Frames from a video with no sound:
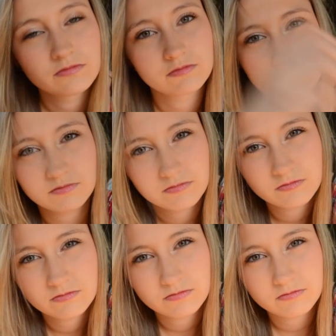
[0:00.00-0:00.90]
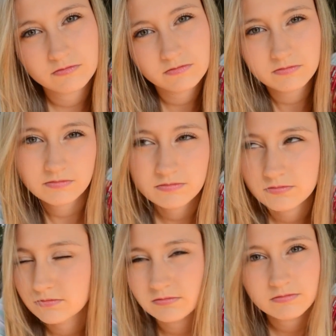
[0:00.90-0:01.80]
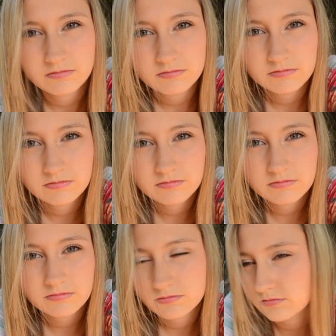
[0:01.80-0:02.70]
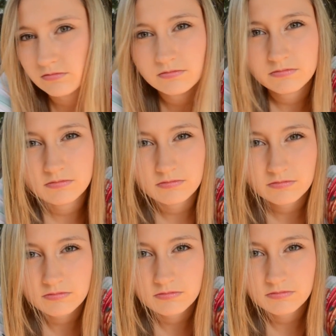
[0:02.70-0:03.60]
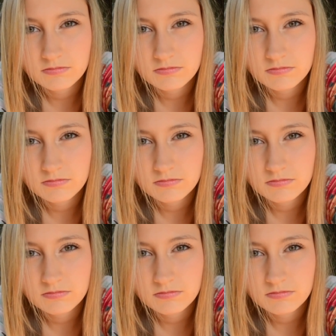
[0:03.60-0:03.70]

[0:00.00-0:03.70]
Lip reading: [no speech]